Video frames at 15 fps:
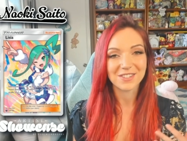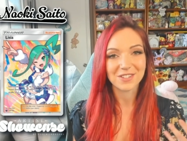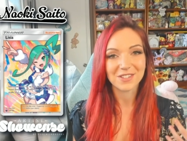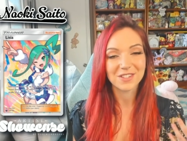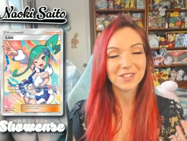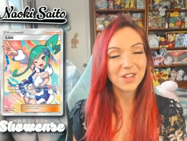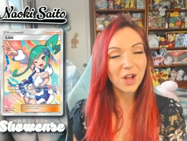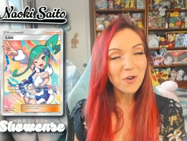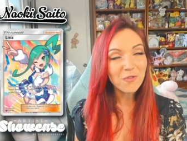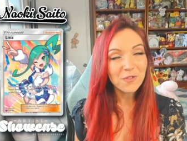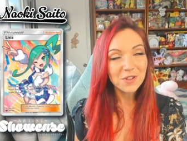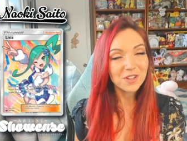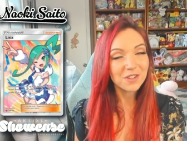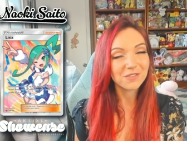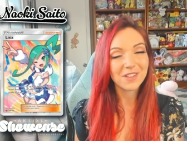just so
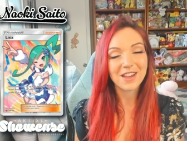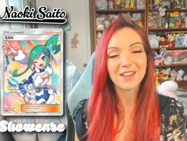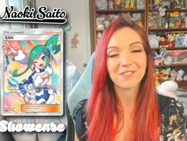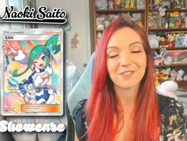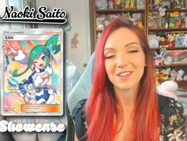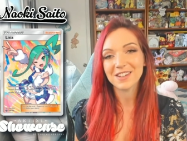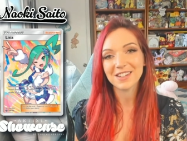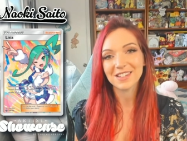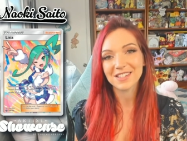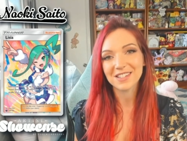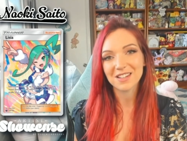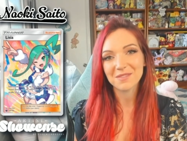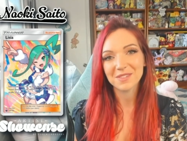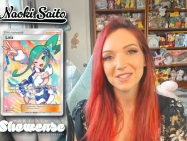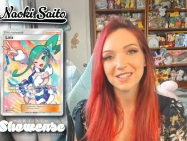full of life and
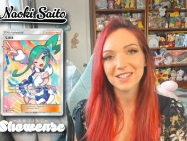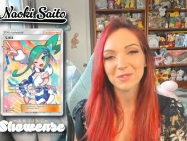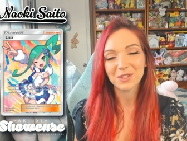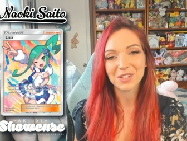excitement,